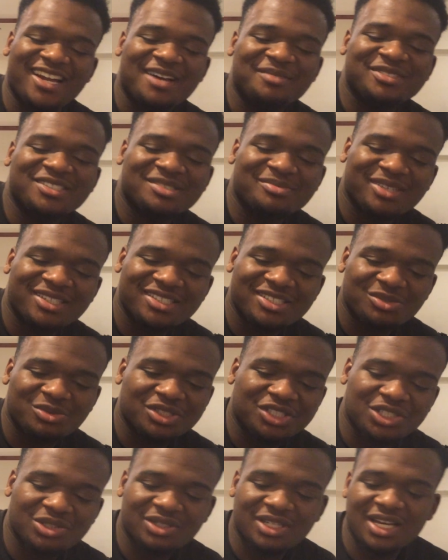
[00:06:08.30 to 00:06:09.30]
now I'm just messing
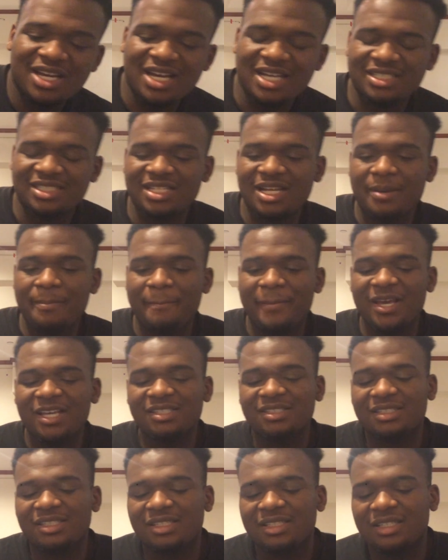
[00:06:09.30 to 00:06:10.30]
with you guys. Now
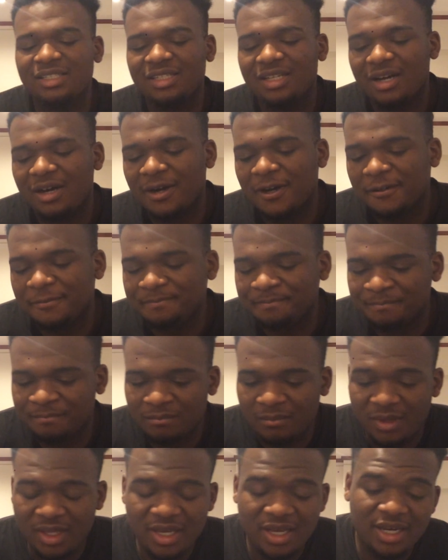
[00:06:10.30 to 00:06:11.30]
basically, um,
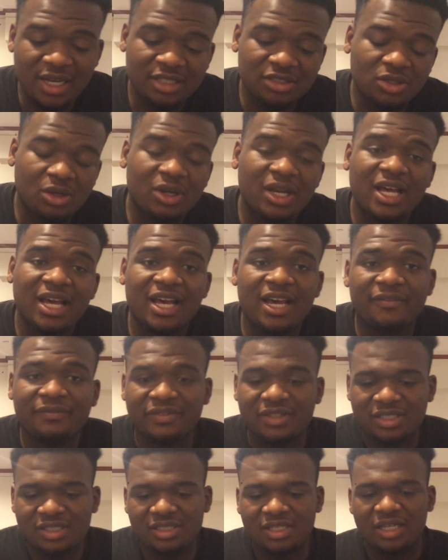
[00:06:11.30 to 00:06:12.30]
yeah, that's all I
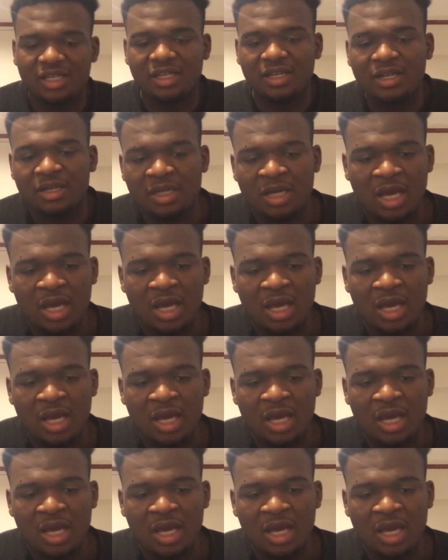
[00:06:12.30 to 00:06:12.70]
have to say.